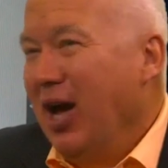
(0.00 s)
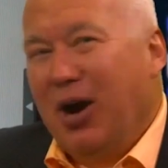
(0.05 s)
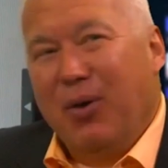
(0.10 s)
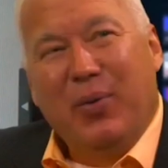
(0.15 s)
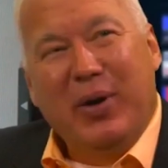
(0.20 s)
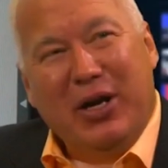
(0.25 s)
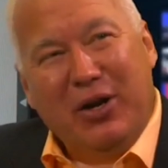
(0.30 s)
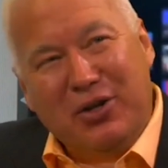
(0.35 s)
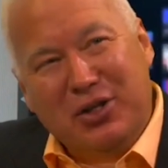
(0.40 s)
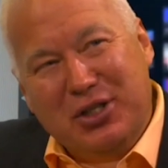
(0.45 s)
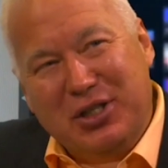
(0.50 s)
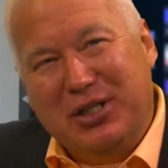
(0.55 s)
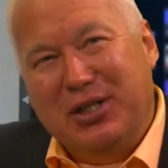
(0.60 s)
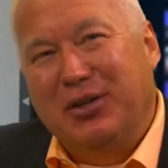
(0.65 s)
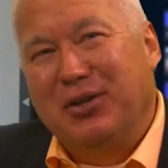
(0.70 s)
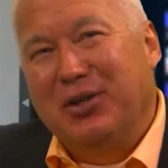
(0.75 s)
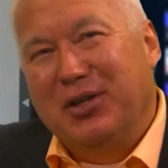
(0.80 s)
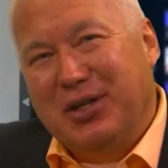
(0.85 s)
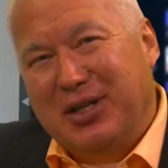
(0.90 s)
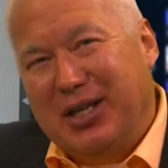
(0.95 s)
We are
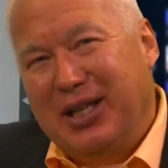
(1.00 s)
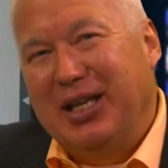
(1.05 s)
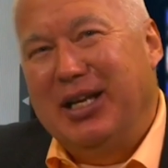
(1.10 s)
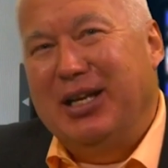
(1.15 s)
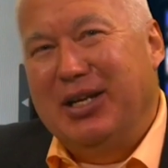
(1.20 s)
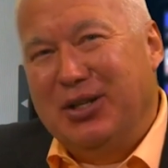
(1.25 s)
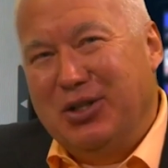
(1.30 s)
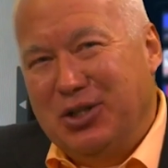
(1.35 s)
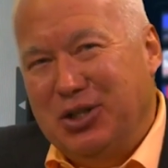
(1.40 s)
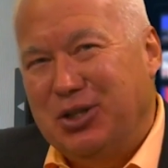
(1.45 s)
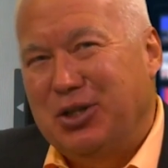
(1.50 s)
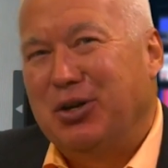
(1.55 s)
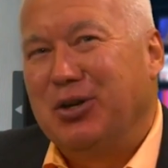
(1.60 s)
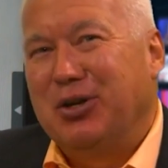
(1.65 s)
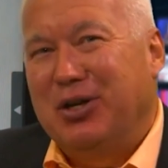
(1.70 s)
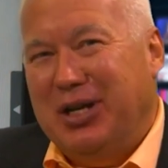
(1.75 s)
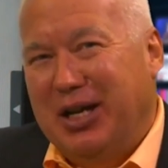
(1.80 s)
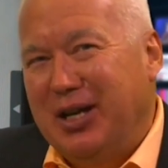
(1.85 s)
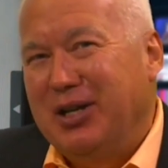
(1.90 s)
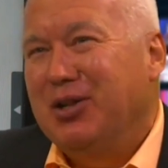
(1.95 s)
still the cleanest
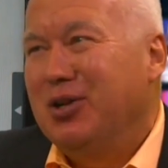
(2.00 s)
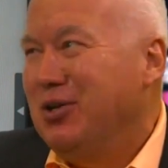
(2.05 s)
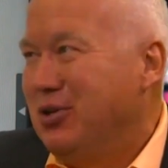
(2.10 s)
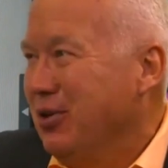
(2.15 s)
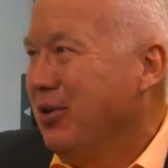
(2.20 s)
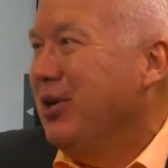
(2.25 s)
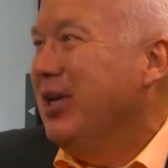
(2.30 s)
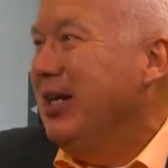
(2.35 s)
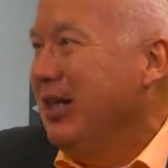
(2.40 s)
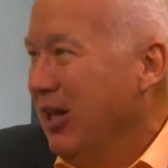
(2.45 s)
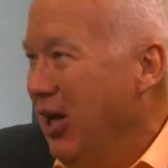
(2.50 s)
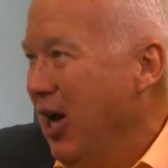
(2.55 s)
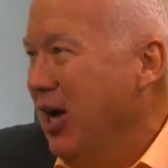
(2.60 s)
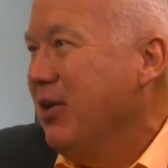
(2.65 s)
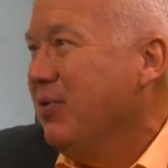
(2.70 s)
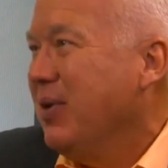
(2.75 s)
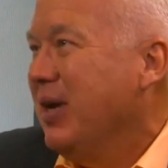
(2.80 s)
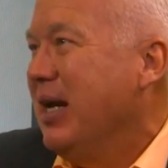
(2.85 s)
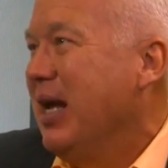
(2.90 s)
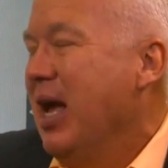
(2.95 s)
shirt in the dirty
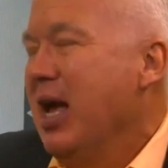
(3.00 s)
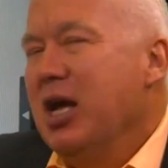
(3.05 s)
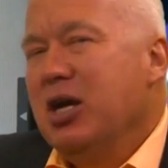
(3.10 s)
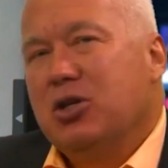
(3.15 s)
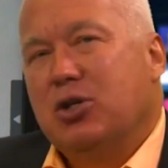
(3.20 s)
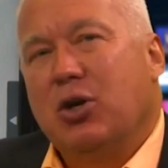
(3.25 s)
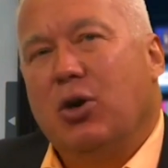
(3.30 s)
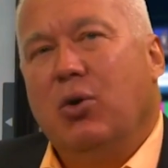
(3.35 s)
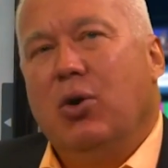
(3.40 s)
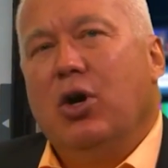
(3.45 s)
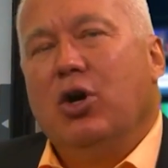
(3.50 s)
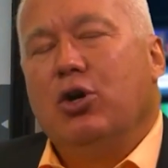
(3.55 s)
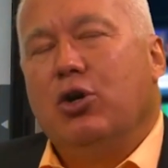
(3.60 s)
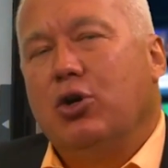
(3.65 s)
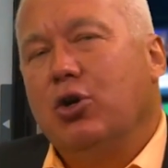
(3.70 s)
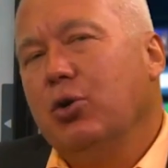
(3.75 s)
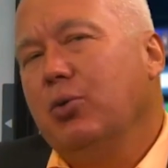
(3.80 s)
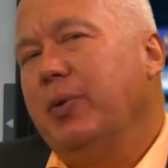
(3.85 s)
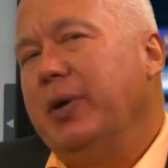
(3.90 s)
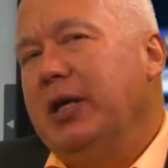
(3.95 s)
laundry. So
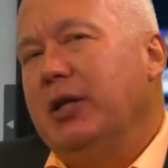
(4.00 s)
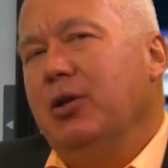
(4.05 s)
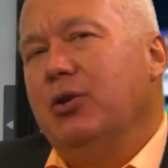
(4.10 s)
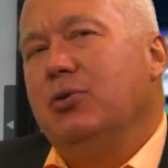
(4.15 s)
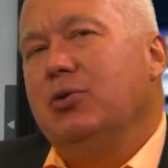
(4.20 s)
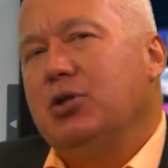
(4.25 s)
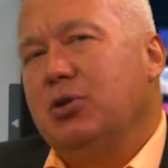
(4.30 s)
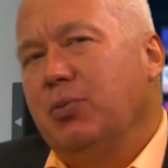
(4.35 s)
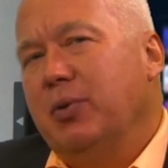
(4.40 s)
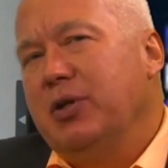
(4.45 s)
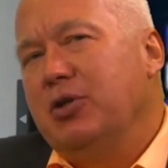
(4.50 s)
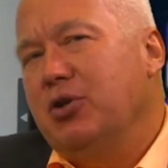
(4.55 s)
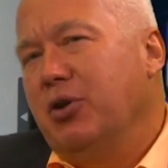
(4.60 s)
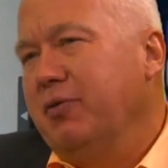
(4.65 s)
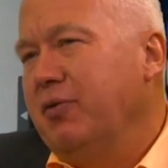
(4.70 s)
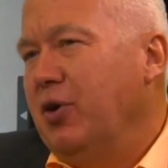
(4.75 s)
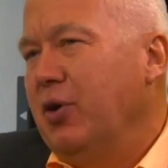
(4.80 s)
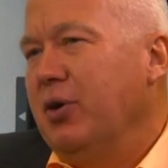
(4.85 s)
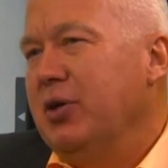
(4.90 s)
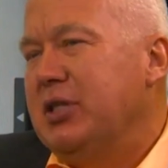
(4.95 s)
could we lose the
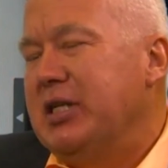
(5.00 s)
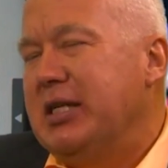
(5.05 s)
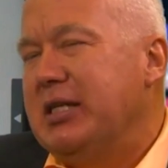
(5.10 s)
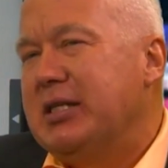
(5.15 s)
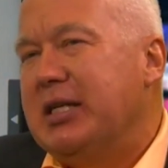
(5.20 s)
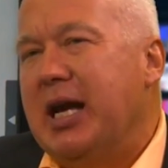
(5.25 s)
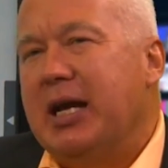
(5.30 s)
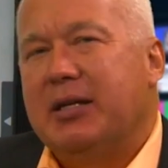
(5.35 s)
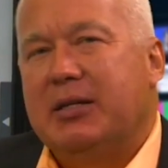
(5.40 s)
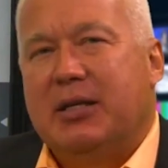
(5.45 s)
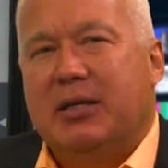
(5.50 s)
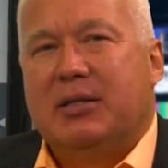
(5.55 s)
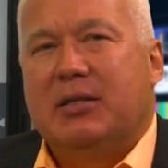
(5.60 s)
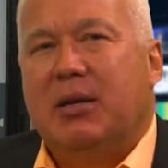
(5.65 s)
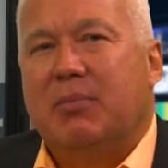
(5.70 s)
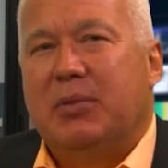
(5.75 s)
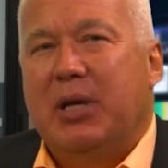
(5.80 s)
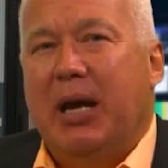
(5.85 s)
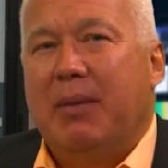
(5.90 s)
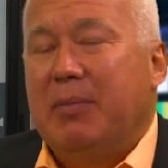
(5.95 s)
reserve currency status at
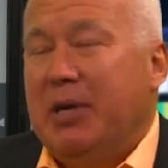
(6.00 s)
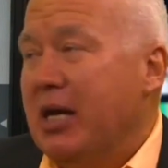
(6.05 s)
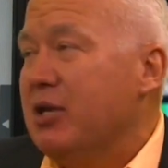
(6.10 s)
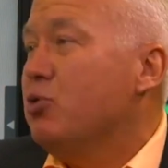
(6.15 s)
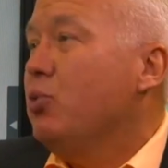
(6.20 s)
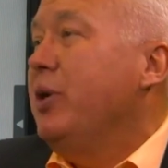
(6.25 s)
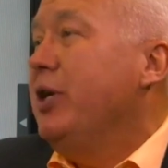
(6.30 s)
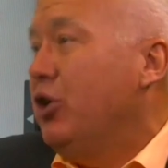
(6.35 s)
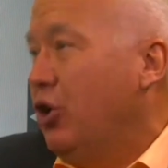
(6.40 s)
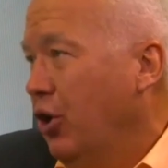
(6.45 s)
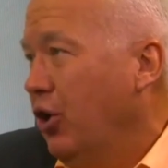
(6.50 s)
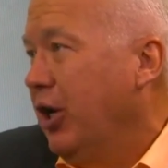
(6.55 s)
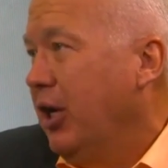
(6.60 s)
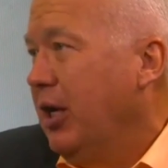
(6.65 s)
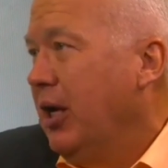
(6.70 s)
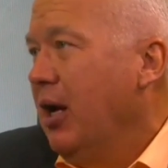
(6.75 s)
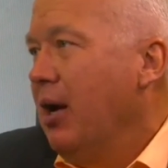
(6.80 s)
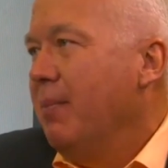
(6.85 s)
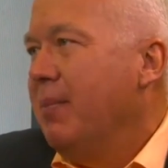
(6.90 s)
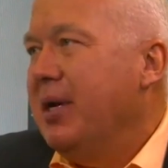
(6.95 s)
some time? Yes, we could.
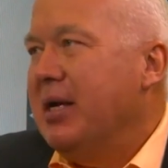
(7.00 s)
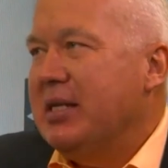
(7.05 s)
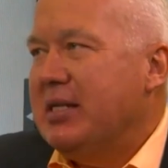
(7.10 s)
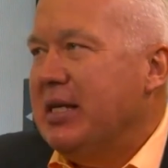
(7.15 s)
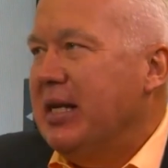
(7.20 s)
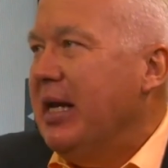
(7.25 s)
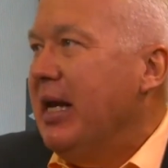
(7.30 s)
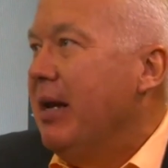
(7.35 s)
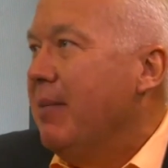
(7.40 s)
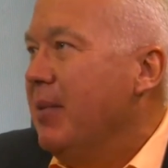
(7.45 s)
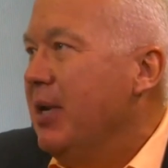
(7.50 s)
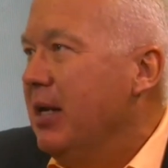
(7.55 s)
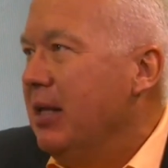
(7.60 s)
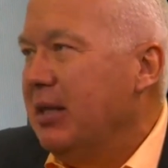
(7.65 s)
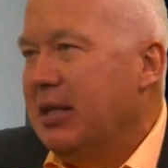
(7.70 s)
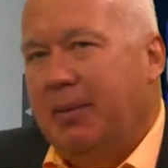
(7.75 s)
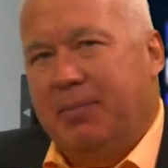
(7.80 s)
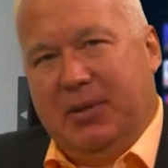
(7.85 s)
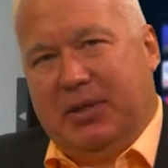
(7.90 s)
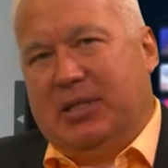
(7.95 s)
But is it imminent?
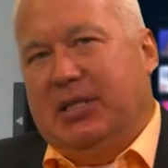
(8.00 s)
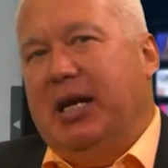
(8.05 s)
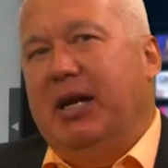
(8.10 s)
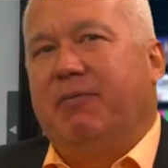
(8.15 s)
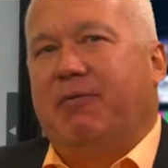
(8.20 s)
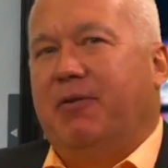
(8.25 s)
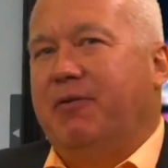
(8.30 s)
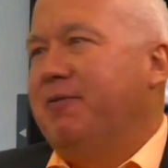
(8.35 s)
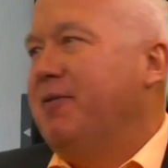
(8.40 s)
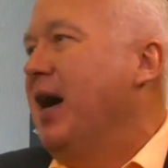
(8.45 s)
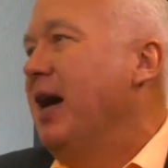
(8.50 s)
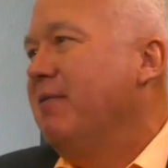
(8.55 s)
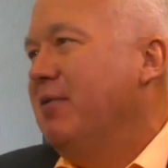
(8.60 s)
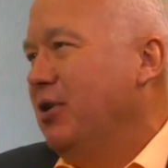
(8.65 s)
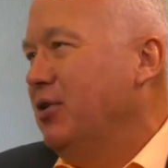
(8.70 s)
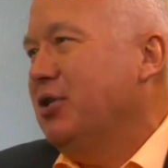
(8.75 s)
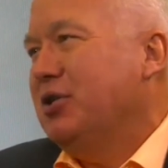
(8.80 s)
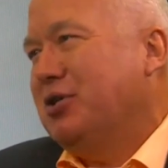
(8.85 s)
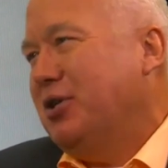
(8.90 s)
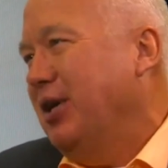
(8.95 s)
They've been saying for 5
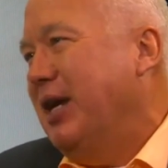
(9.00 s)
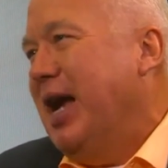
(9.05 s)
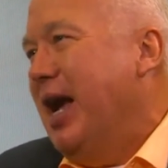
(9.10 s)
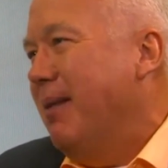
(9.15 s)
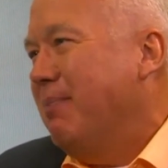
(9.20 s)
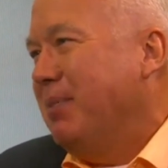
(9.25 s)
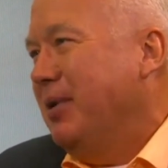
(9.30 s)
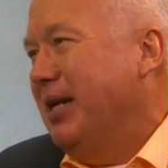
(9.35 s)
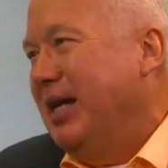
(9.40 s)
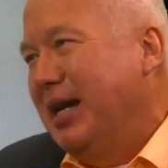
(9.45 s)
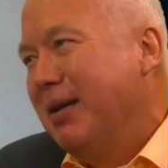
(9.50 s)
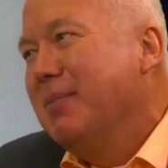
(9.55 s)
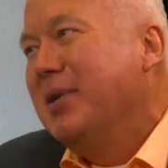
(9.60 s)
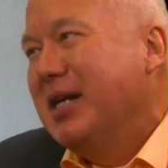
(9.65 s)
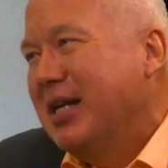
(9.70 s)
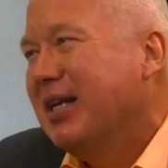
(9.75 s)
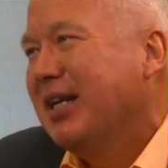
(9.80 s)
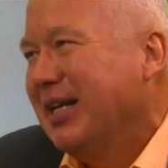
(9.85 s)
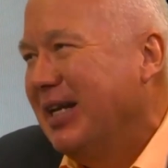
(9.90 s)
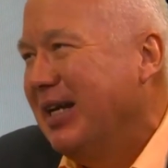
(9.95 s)
years it's going to happen
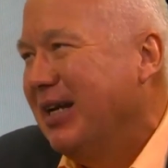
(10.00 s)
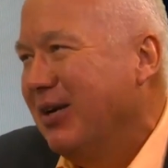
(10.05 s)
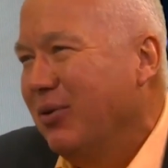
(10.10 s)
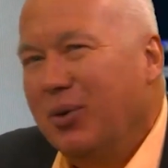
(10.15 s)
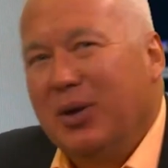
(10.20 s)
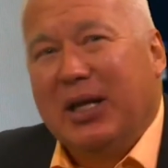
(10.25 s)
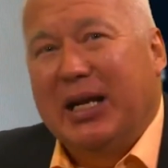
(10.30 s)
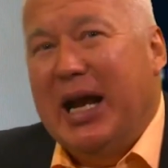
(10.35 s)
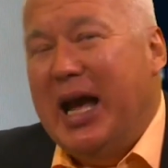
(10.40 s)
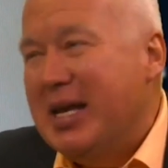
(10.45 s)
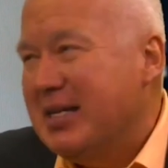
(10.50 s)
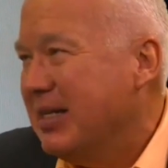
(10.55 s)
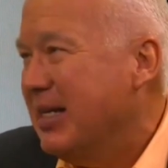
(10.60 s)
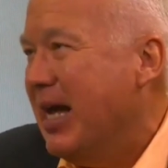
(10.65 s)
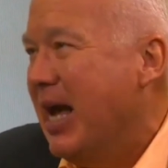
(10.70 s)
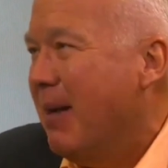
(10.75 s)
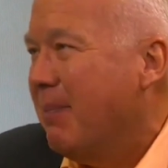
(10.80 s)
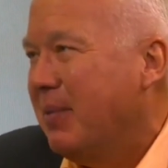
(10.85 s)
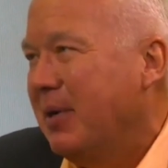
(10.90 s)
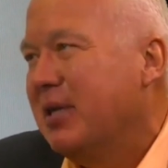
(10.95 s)
imminently. Well, it hasn't
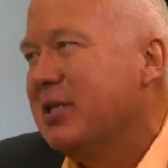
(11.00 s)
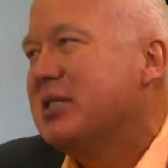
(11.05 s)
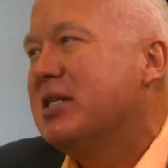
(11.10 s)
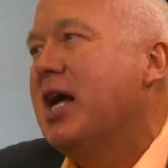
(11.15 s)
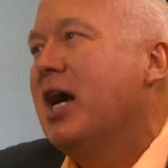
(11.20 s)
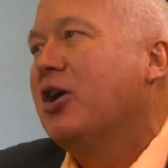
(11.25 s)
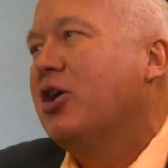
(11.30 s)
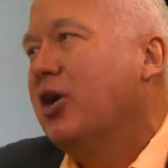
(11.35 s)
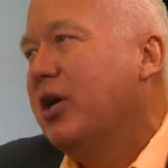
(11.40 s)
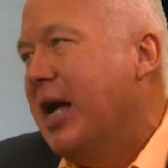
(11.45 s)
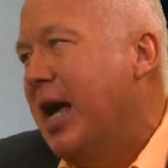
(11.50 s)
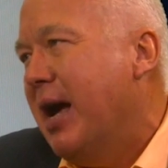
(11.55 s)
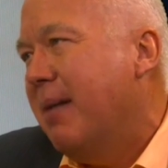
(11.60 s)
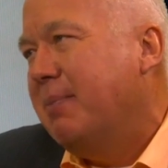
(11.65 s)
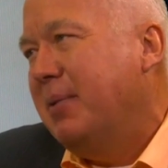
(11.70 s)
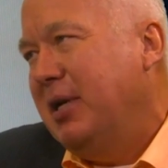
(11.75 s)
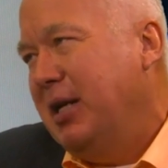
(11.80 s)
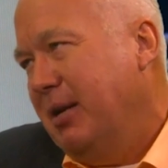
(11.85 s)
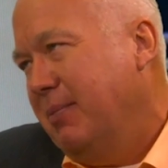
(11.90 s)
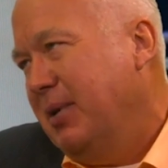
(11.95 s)
happened. It's not going to
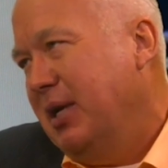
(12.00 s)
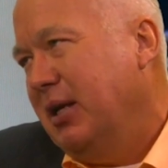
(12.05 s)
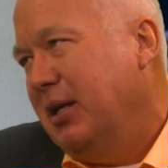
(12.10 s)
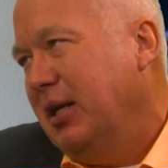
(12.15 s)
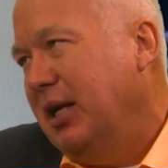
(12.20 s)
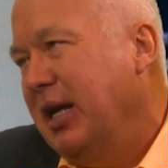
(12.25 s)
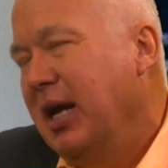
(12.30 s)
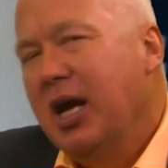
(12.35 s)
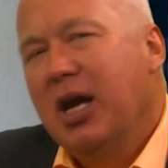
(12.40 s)
happen imminently.